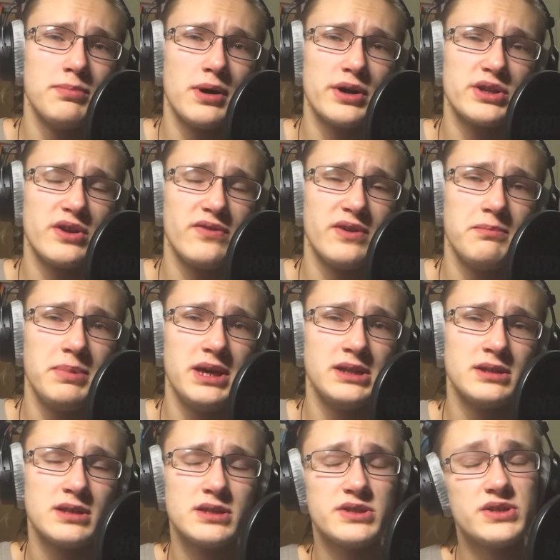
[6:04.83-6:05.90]
part of the
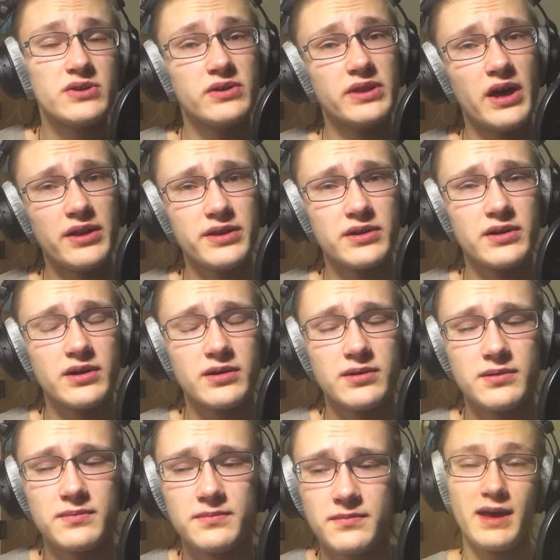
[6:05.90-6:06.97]
beat to another.
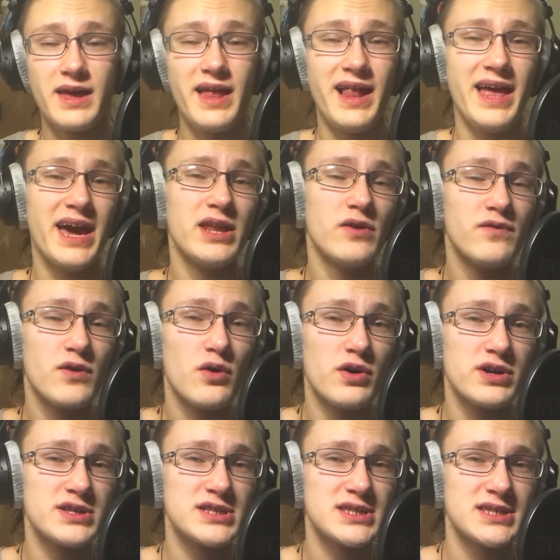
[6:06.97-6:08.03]
And of
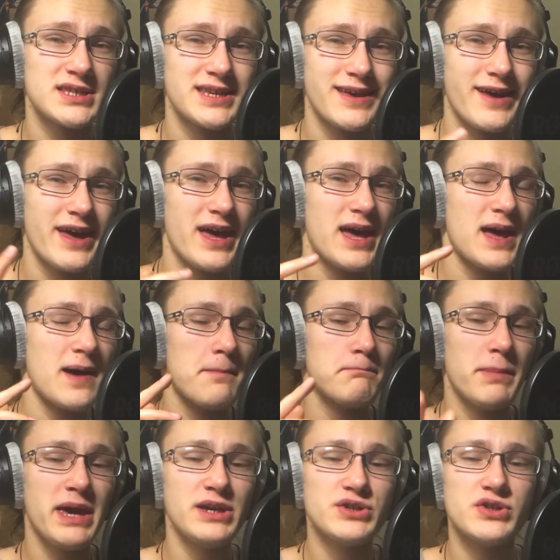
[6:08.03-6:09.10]
course,
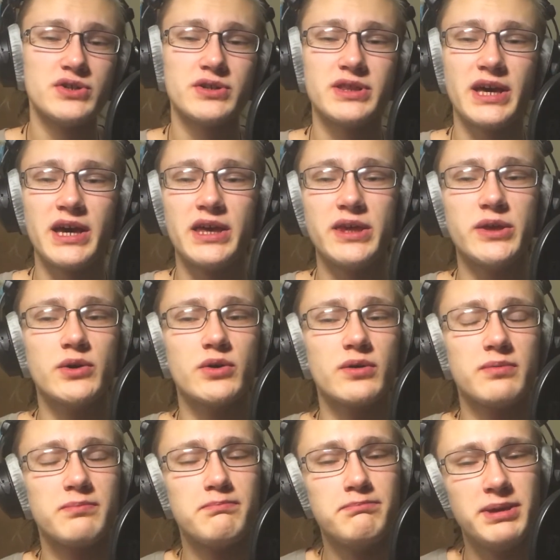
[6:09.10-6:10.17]
make sure that your
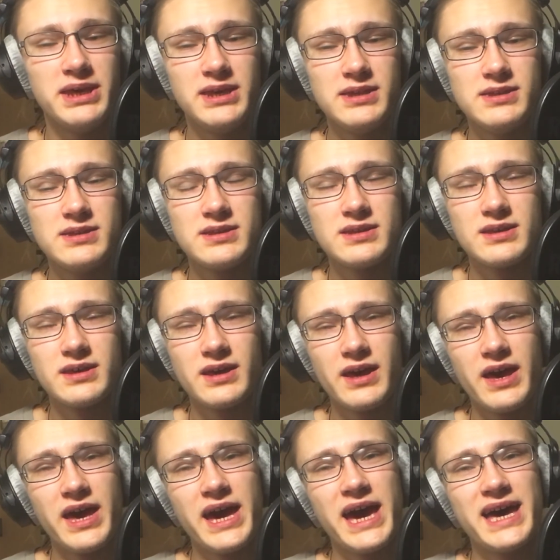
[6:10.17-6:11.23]
beat
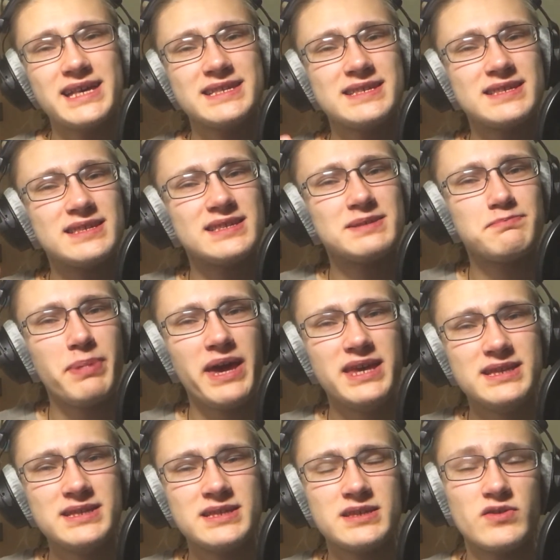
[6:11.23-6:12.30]
has
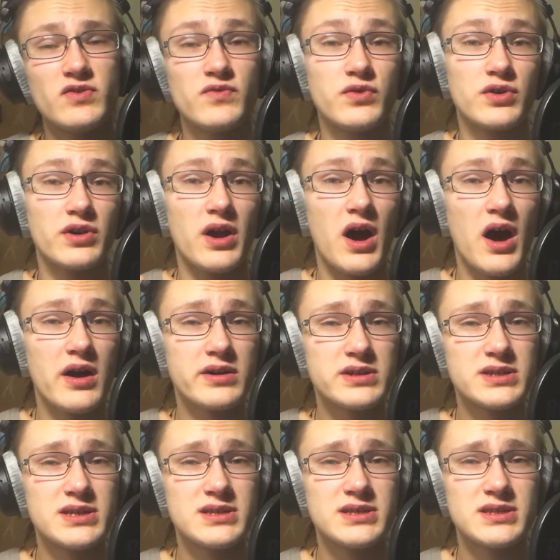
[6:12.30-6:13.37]
space for
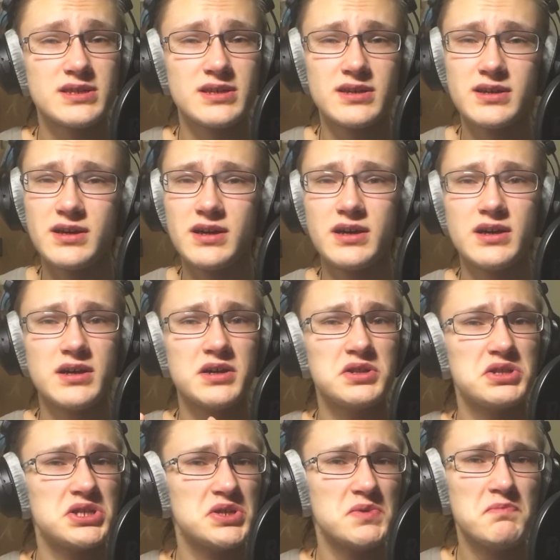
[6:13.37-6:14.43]
artist
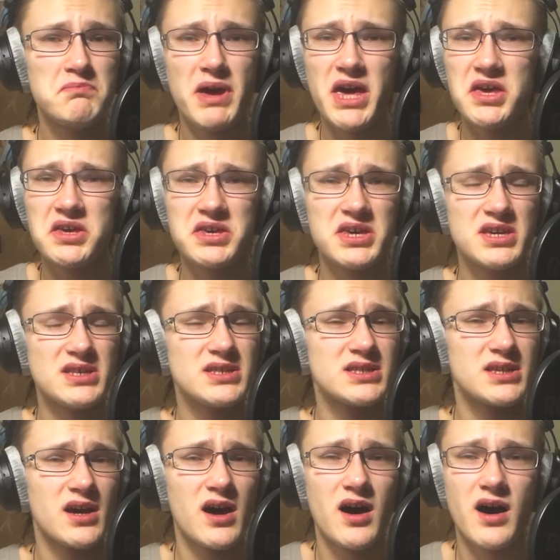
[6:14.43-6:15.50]
to make his
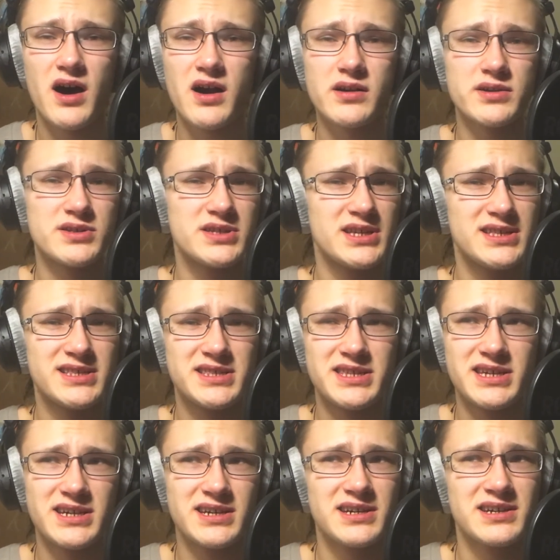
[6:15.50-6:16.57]

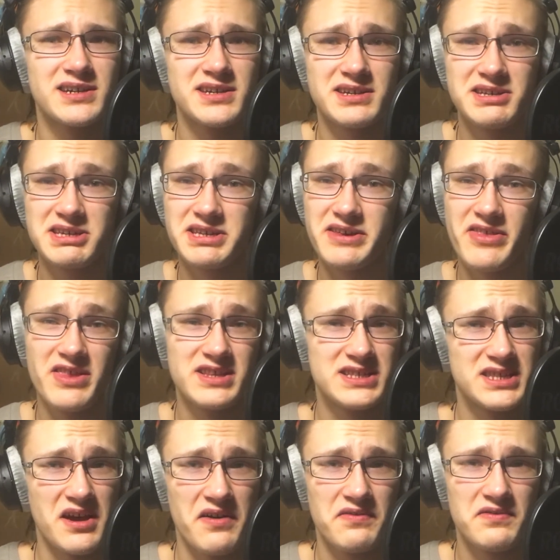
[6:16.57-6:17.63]
artistic
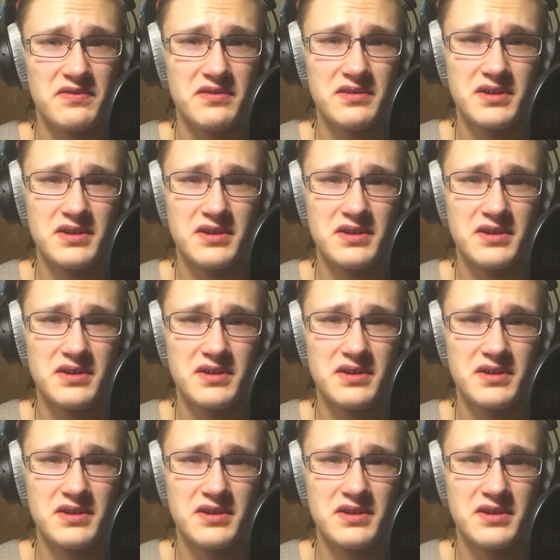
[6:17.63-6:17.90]
stuff.